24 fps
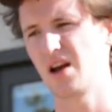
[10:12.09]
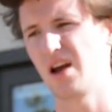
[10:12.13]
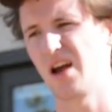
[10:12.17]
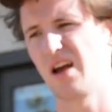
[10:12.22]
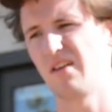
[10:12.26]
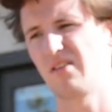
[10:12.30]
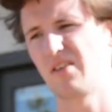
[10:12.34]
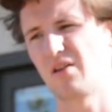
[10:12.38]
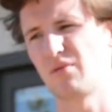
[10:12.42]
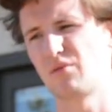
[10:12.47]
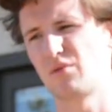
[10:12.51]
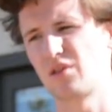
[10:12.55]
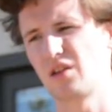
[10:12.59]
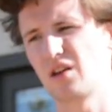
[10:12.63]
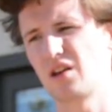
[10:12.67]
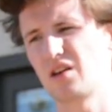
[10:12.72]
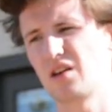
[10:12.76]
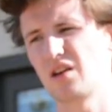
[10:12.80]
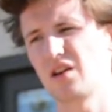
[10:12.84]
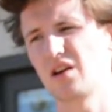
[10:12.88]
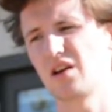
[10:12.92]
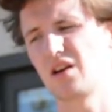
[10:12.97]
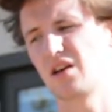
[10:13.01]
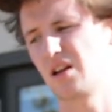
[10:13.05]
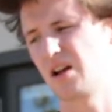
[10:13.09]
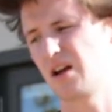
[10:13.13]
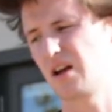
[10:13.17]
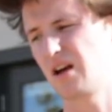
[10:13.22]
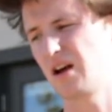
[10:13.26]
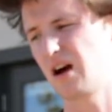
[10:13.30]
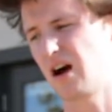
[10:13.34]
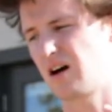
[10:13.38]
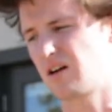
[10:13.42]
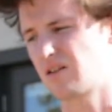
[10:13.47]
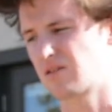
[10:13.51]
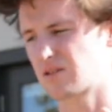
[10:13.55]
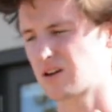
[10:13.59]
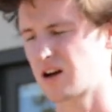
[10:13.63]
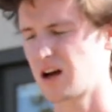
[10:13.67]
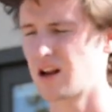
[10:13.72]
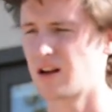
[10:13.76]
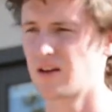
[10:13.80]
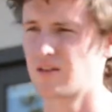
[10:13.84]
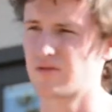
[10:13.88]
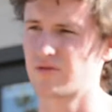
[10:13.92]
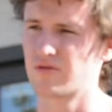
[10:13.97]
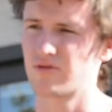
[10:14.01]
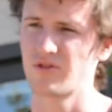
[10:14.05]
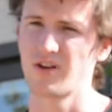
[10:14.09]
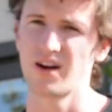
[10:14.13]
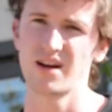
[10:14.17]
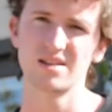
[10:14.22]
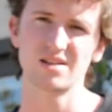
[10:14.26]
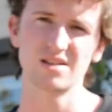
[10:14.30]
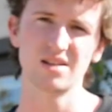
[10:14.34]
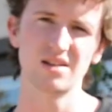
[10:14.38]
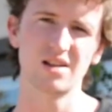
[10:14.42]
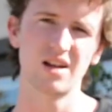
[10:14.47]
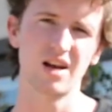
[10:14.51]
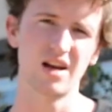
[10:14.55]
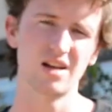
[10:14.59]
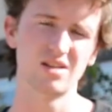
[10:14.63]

if I'm thinking it, I'll kind of phrase it